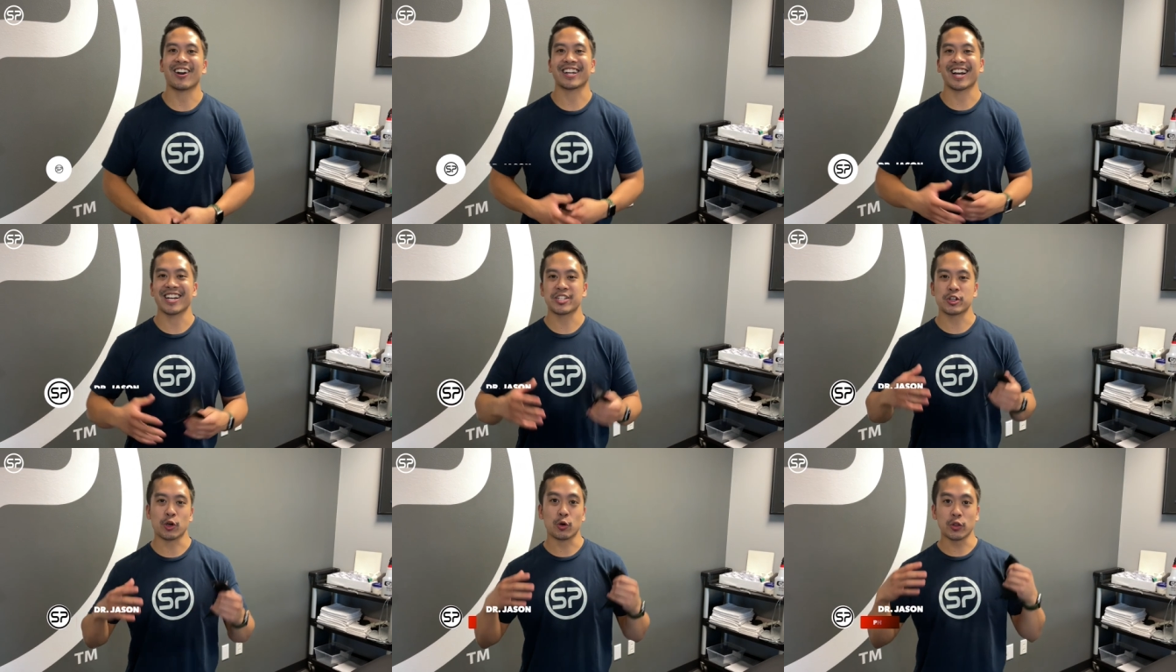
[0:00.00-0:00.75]
right, guys,
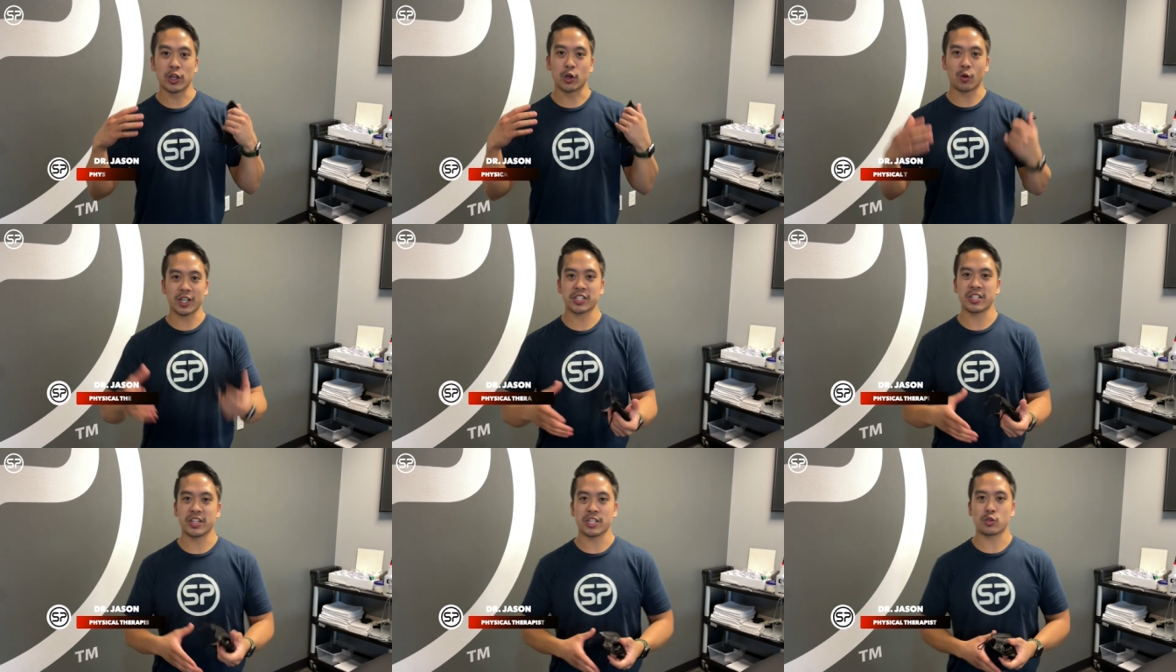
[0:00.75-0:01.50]
so the
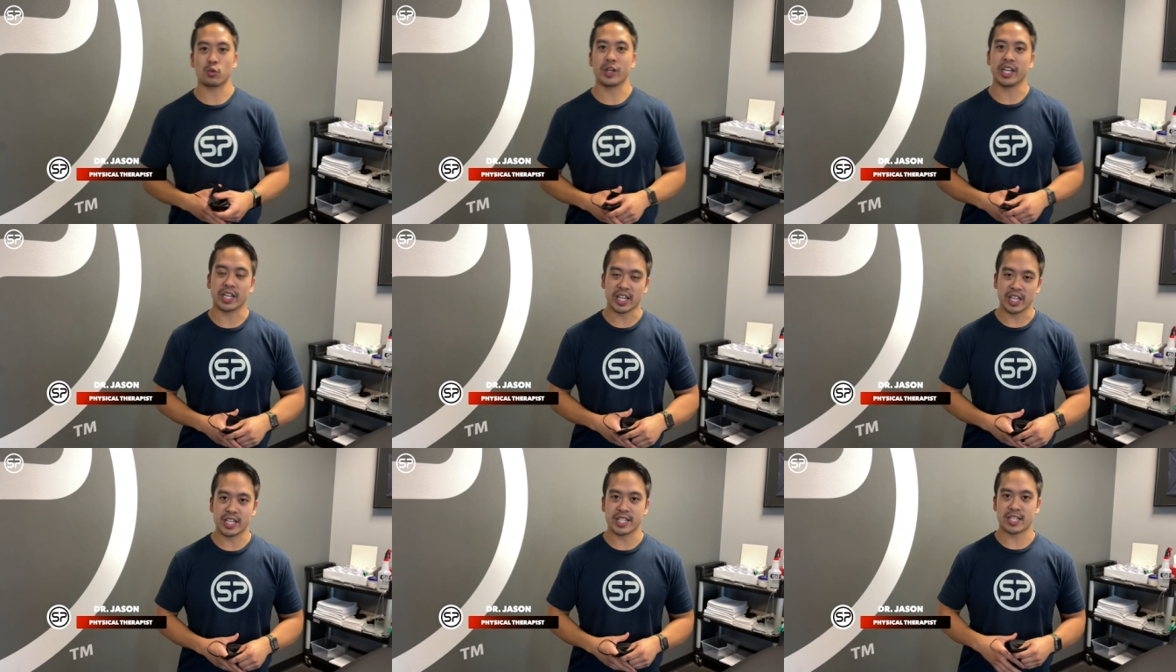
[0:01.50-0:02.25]
question this week
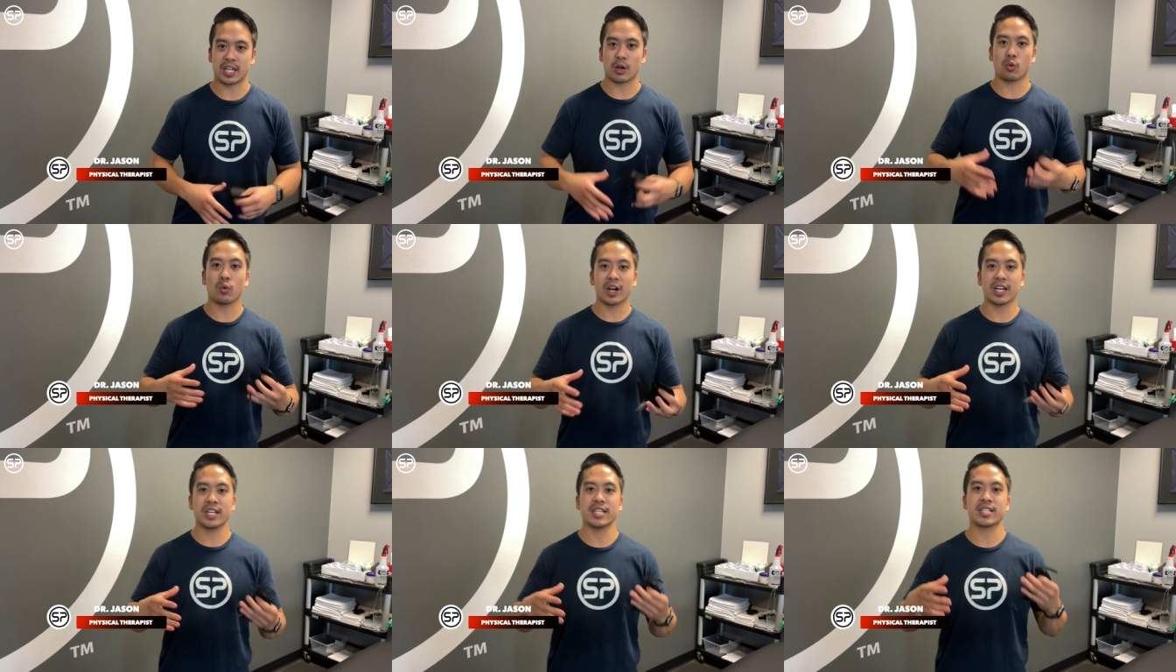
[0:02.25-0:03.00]
is
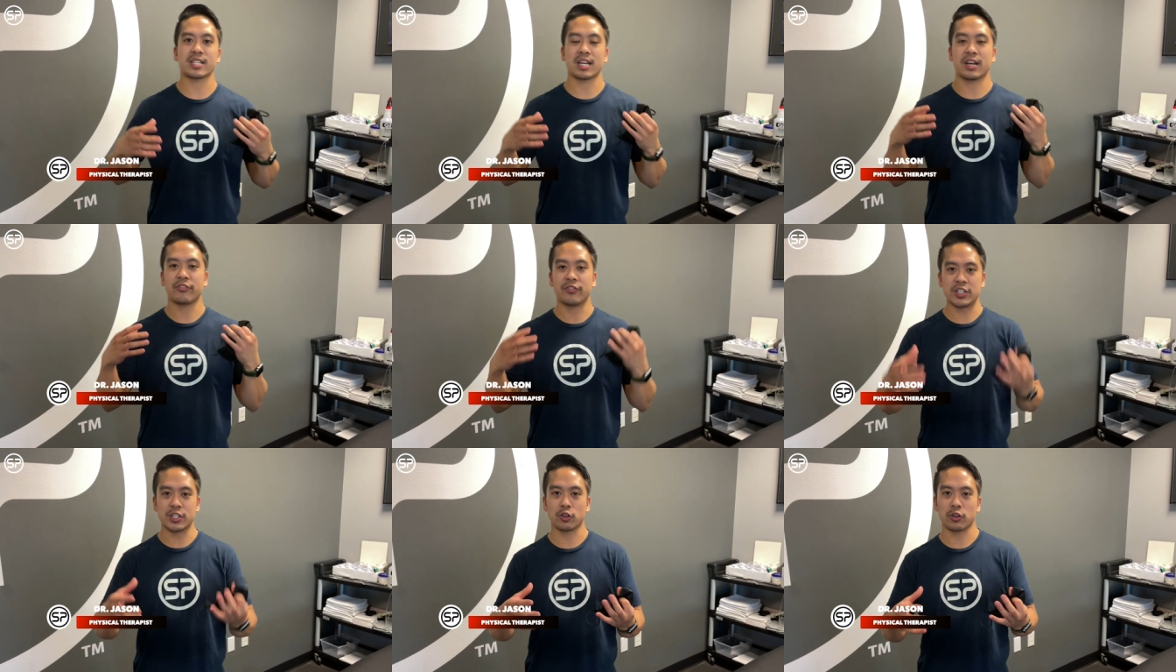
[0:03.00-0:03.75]
what is
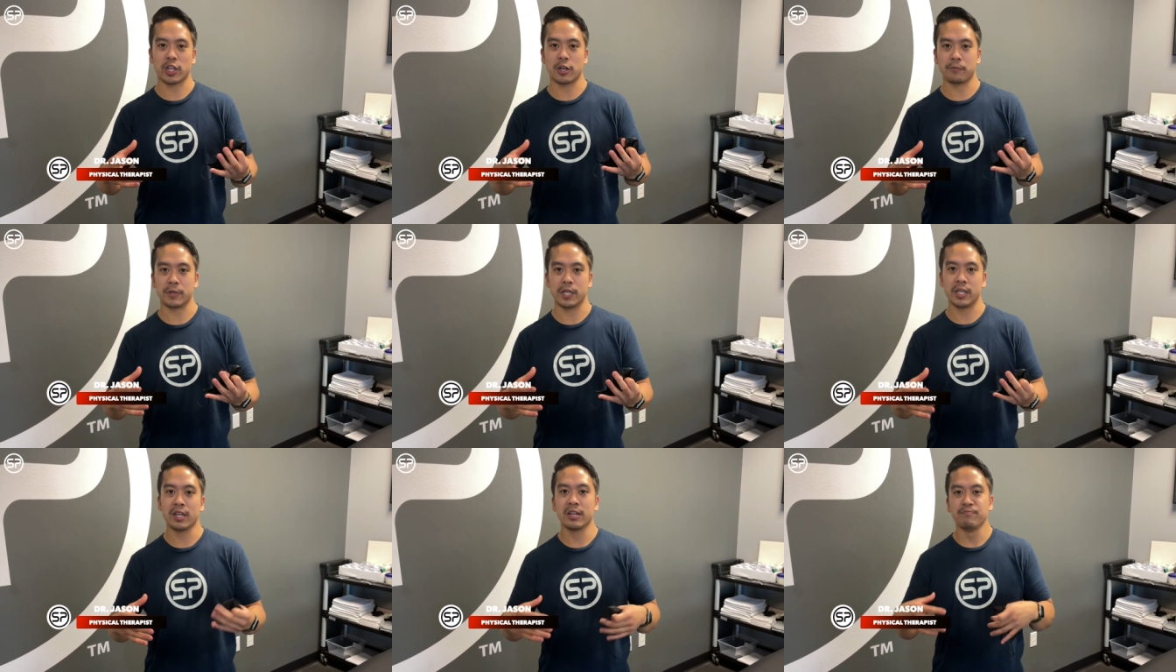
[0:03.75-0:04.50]
physical
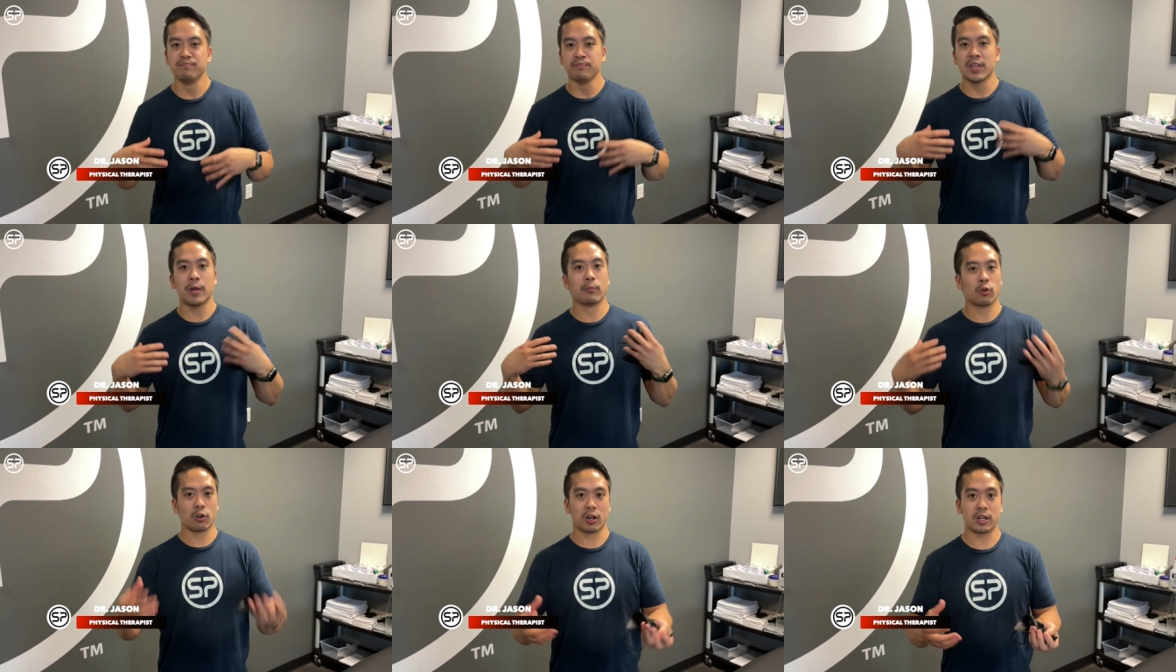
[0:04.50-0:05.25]
therapy, and
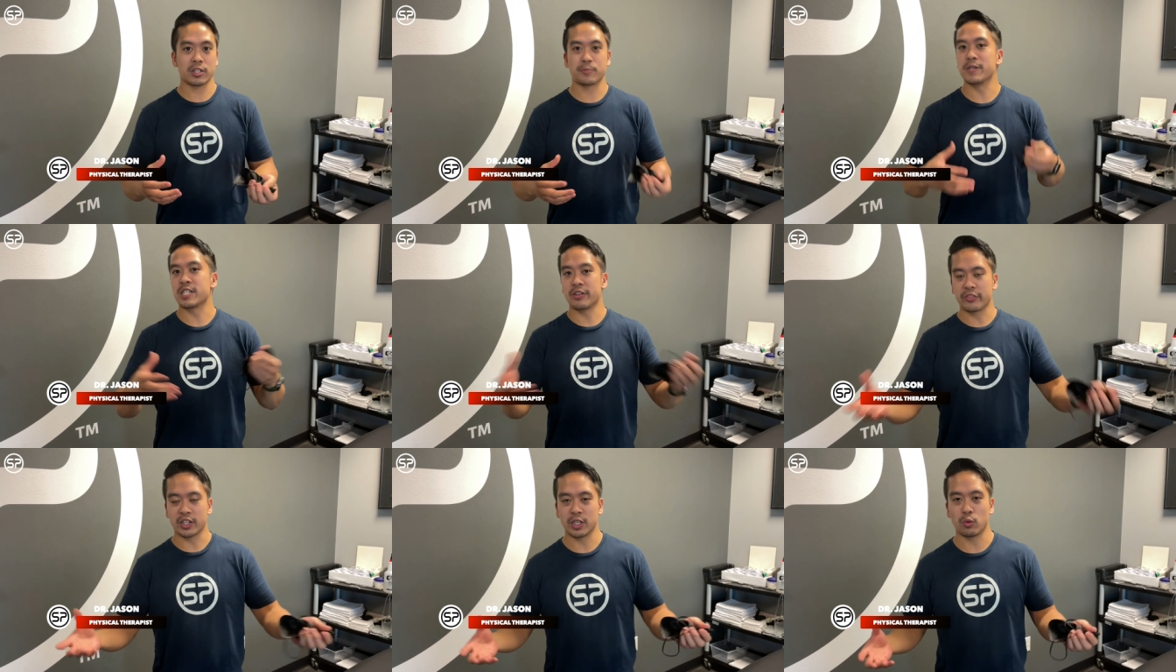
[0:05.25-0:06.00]
more
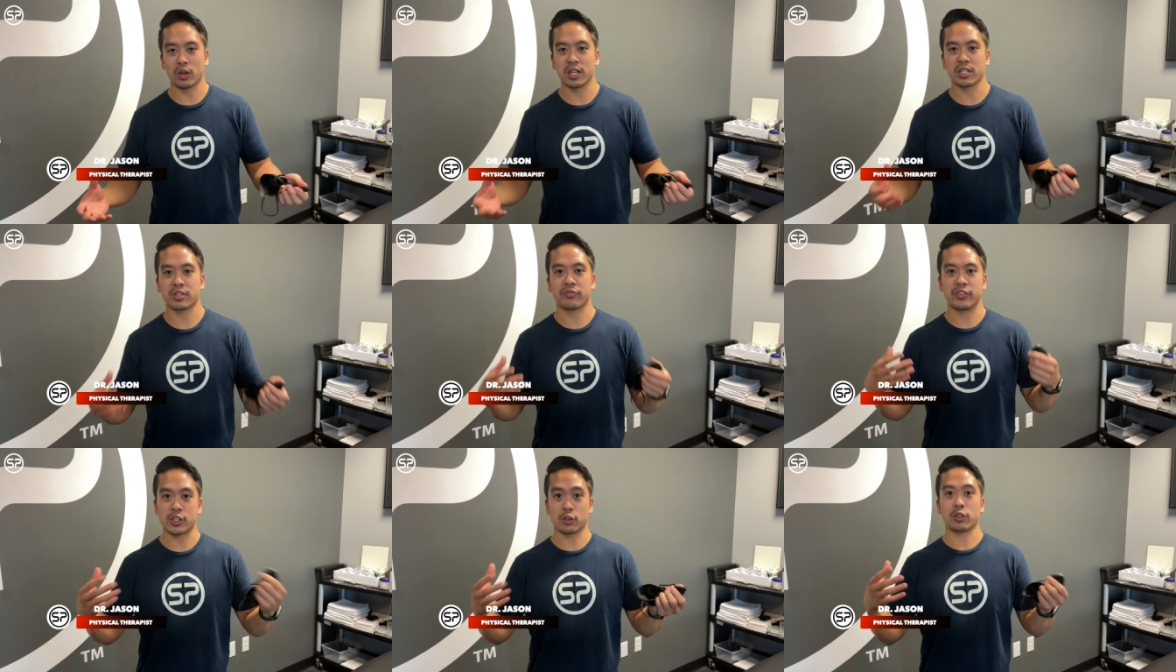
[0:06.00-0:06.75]
specifically, what does
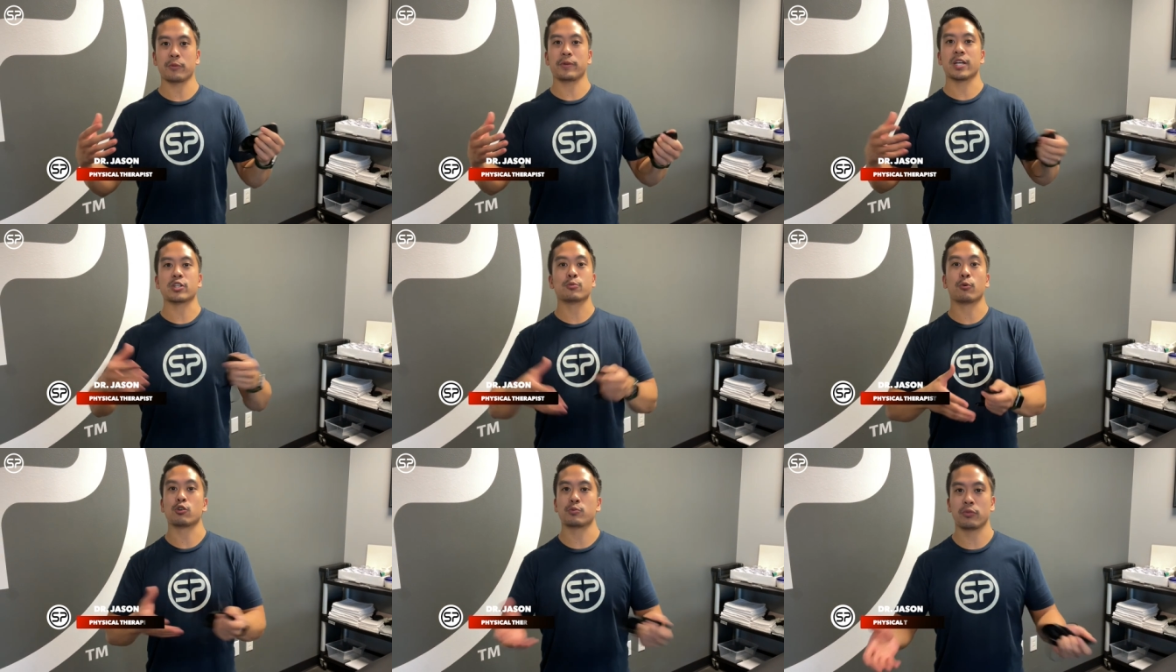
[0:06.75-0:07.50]
physical therapy at
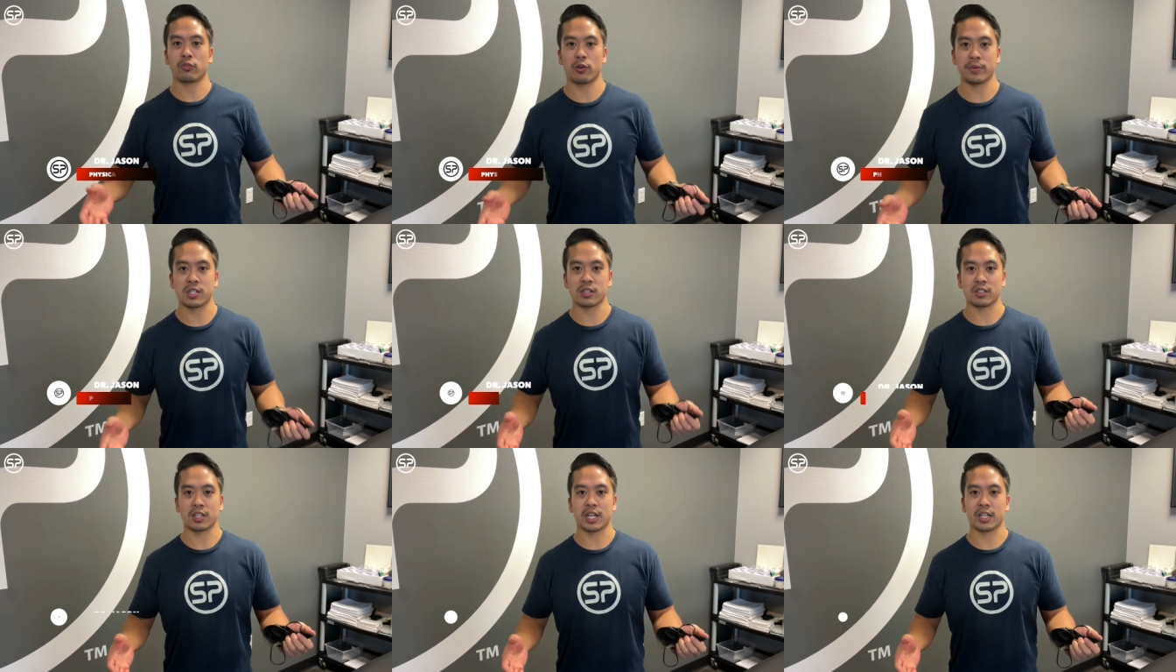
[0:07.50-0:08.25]
Sports Performance
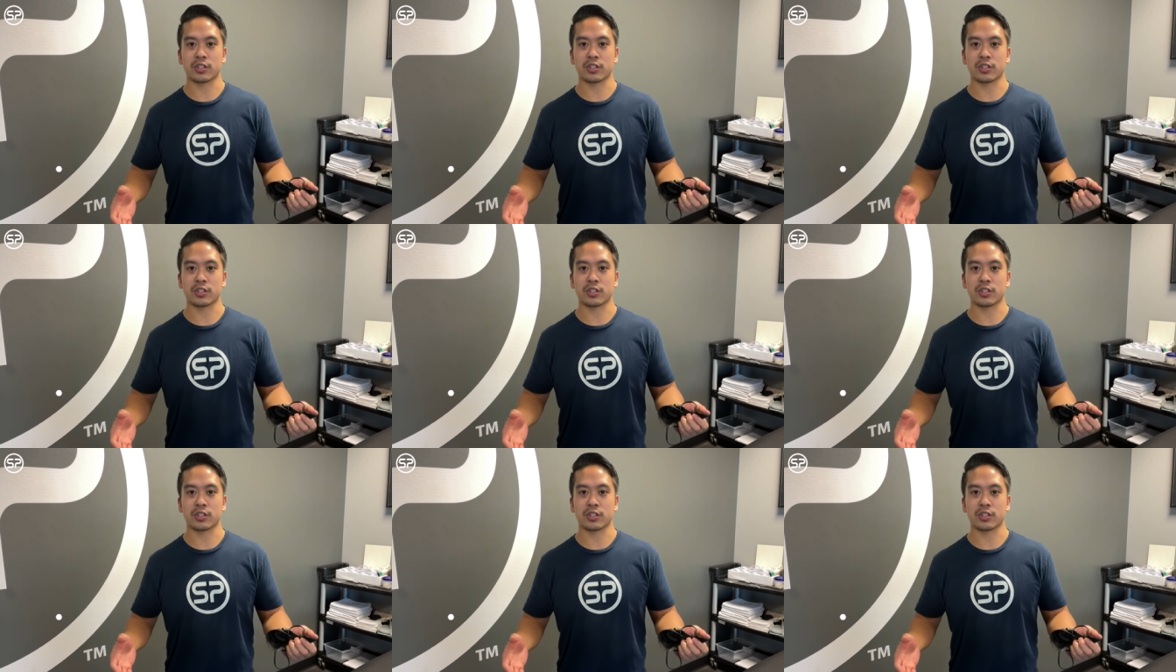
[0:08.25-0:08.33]
look like?